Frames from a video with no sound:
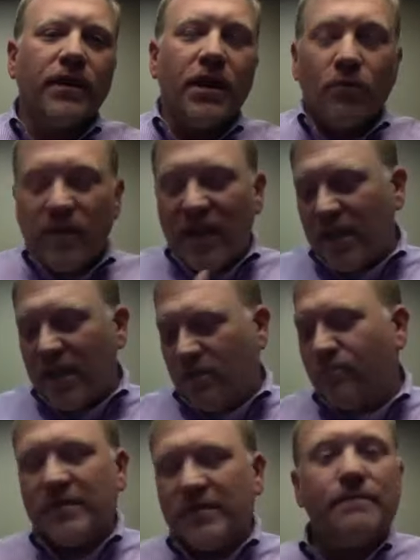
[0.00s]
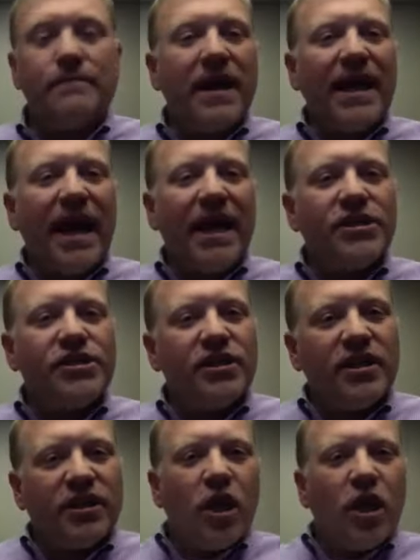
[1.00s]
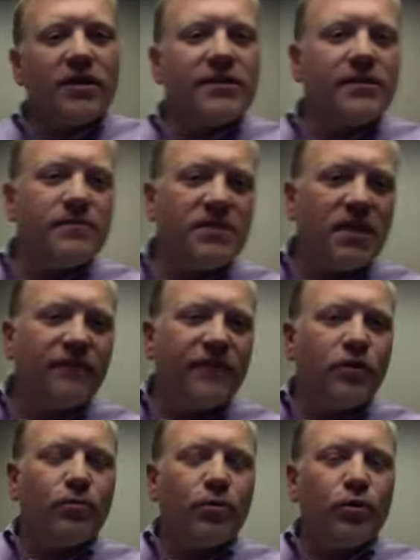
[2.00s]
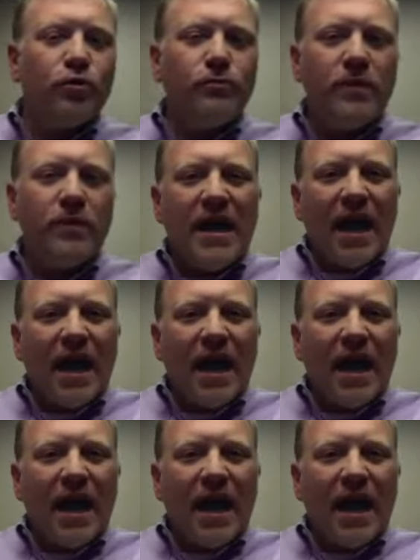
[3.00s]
When the mega agent then locks themselves in a room